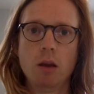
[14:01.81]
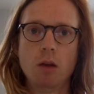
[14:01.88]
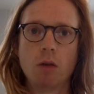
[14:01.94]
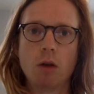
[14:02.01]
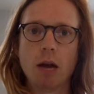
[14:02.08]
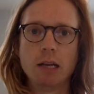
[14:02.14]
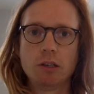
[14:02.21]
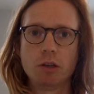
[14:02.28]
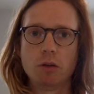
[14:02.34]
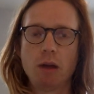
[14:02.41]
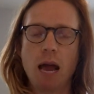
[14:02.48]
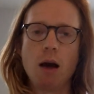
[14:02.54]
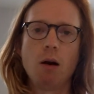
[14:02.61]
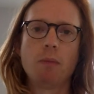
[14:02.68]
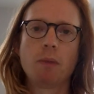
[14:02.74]
right? So
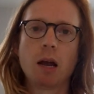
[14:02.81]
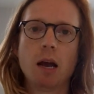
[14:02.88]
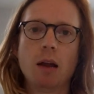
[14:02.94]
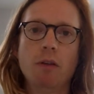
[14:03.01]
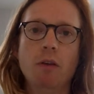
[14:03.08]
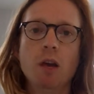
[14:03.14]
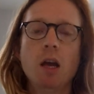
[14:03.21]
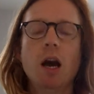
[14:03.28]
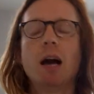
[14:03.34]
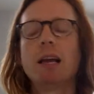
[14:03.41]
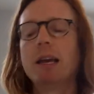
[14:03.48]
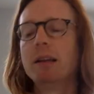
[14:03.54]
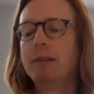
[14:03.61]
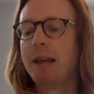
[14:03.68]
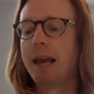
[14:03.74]
now I'm kind of,
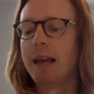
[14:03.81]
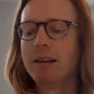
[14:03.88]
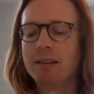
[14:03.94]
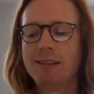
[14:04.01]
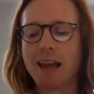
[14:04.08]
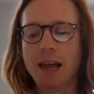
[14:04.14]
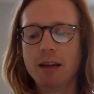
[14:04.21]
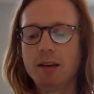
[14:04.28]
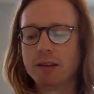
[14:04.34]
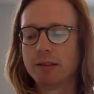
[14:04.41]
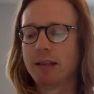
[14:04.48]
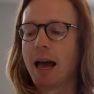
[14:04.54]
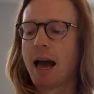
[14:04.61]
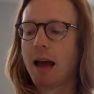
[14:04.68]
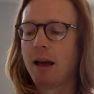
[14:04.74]
again, day to day, does
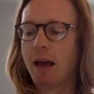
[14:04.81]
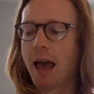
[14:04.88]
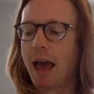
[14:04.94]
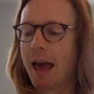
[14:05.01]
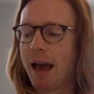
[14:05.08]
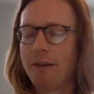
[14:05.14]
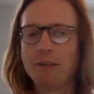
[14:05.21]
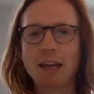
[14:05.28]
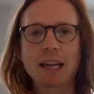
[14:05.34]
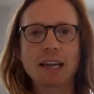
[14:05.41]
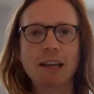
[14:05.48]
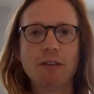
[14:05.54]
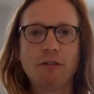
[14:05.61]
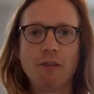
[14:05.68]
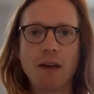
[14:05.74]
that have
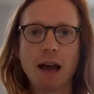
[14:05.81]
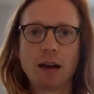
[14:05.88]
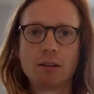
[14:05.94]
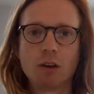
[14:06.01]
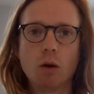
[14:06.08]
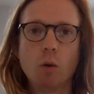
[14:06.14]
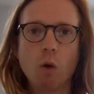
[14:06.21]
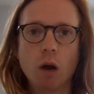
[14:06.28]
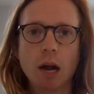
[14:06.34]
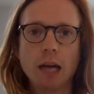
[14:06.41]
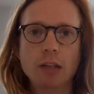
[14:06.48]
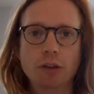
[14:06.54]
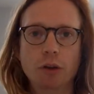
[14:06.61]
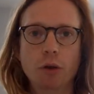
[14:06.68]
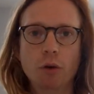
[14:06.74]
any effect on what
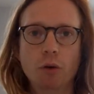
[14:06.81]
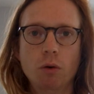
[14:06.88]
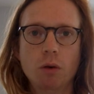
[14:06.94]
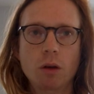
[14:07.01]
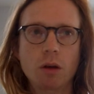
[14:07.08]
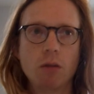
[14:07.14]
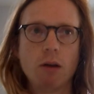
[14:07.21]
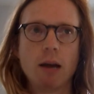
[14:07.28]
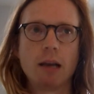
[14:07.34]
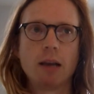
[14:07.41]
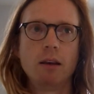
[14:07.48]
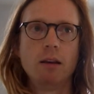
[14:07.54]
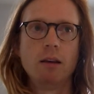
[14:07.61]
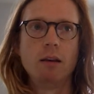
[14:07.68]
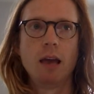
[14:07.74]
I do? Like,
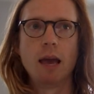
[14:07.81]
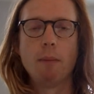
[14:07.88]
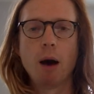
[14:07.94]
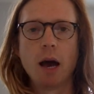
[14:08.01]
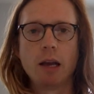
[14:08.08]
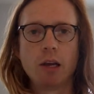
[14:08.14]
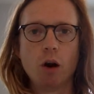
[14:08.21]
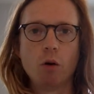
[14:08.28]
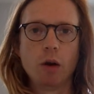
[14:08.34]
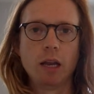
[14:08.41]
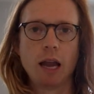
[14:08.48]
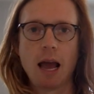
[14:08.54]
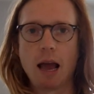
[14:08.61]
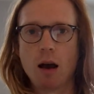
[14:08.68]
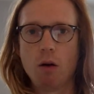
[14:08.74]
am I
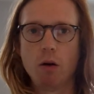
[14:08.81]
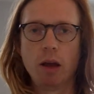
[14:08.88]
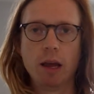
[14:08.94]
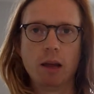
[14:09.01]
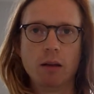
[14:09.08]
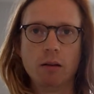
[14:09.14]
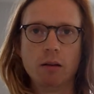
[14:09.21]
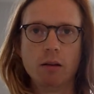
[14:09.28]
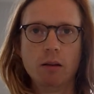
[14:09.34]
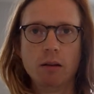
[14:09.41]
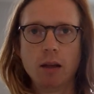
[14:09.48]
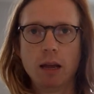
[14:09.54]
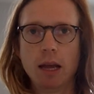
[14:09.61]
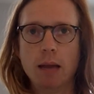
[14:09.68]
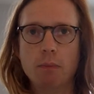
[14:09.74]
going out and
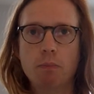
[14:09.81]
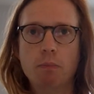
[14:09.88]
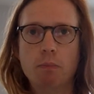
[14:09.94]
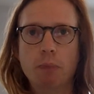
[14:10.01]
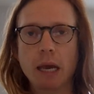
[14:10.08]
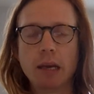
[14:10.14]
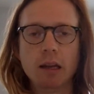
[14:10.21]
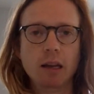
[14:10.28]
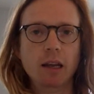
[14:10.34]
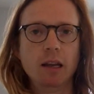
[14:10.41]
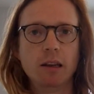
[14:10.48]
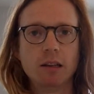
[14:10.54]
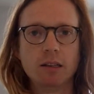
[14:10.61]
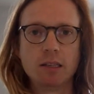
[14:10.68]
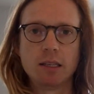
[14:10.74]

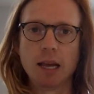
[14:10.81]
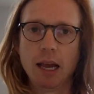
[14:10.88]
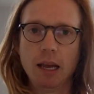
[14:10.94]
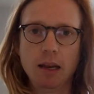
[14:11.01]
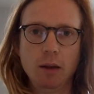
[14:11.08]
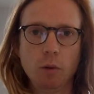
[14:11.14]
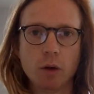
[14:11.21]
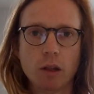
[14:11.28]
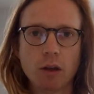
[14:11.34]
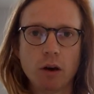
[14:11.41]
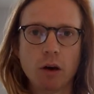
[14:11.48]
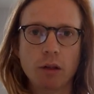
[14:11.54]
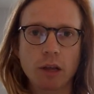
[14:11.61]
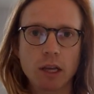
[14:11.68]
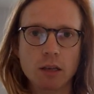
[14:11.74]
picketing and standing with
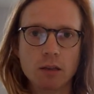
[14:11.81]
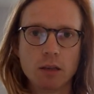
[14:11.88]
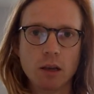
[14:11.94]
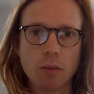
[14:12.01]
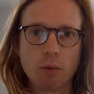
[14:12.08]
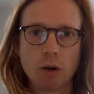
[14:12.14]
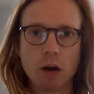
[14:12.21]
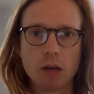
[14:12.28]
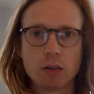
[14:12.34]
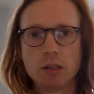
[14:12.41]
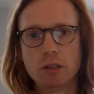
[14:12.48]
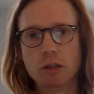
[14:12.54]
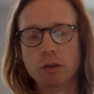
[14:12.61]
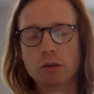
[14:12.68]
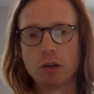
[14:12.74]
all these
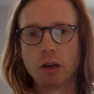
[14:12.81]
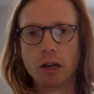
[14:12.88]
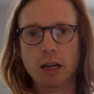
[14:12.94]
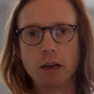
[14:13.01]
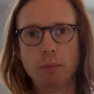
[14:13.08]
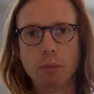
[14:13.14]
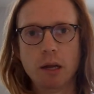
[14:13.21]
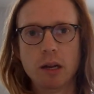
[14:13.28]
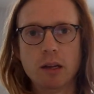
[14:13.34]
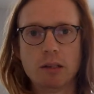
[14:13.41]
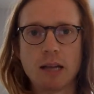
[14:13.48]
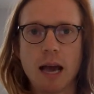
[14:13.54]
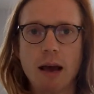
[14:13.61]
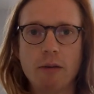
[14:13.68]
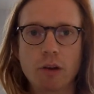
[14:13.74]
prostitutes on Independence
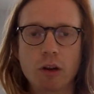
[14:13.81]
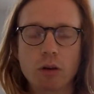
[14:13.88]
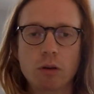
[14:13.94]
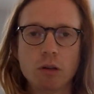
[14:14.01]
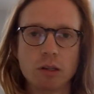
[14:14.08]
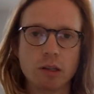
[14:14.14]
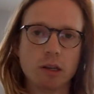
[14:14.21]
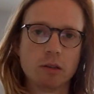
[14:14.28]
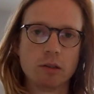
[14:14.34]
Avenue? Because